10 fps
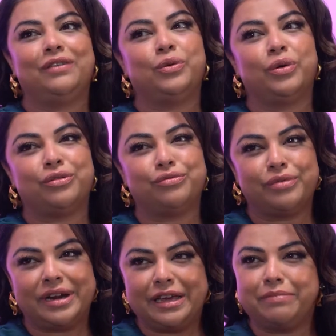If you want a
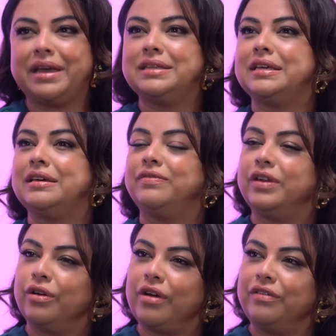really amazing
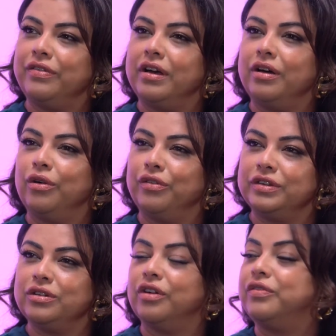videographer or a
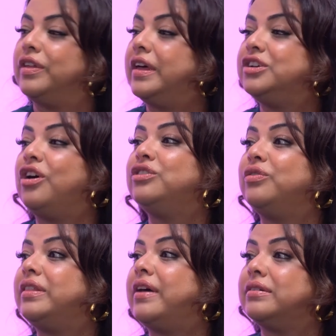photographer, they charge
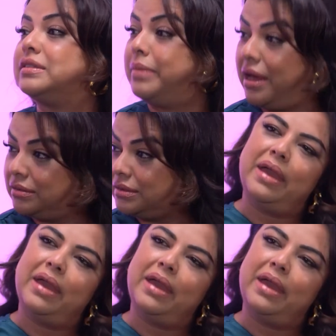three thousand pounds.